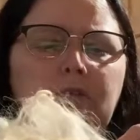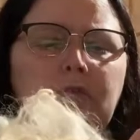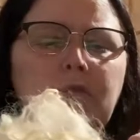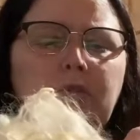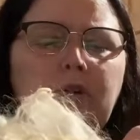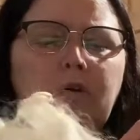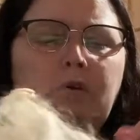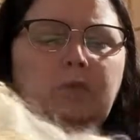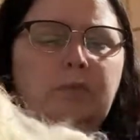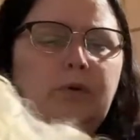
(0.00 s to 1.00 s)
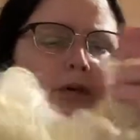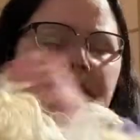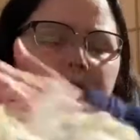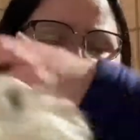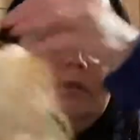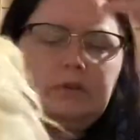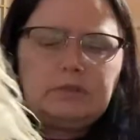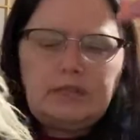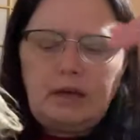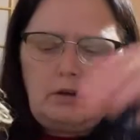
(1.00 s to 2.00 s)
dual coat breed.
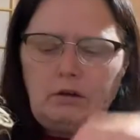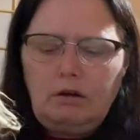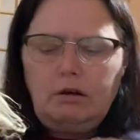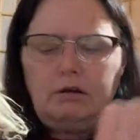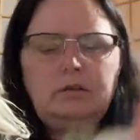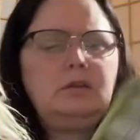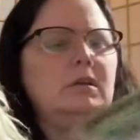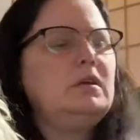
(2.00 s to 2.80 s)
Where's that card?